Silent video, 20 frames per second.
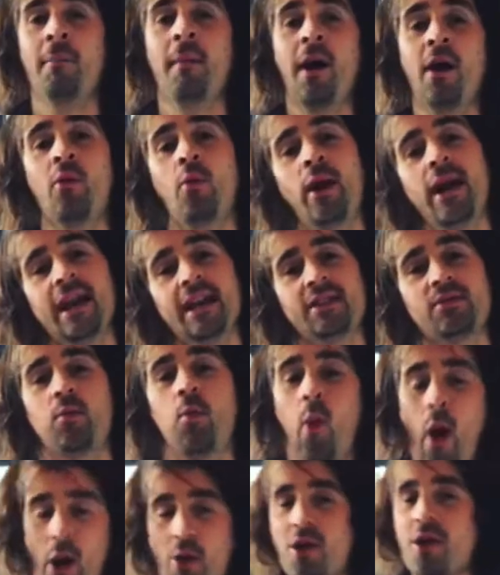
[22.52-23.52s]
Hello, Wicks,
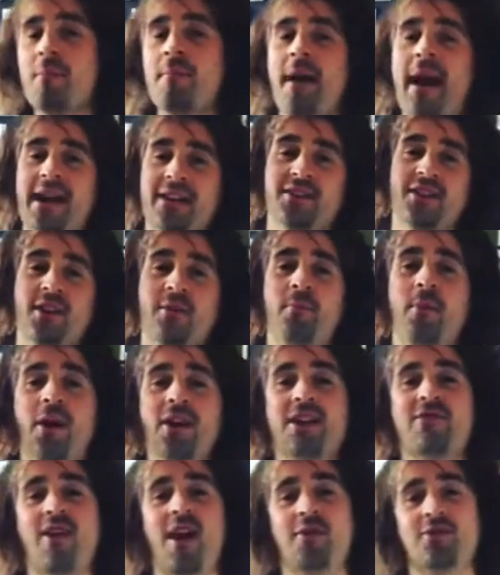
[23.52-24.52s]
welcome back to the
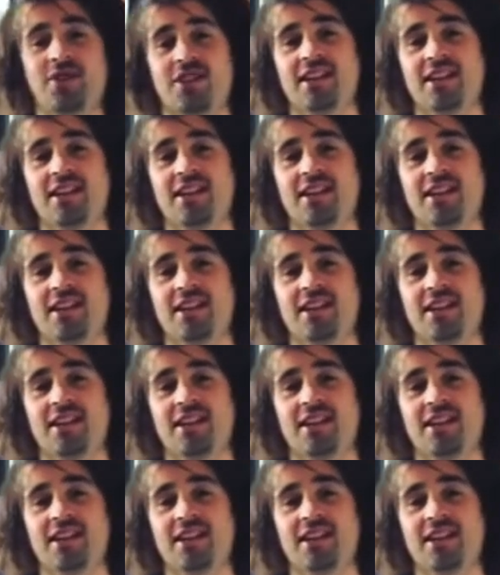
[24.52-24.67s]
Body Roach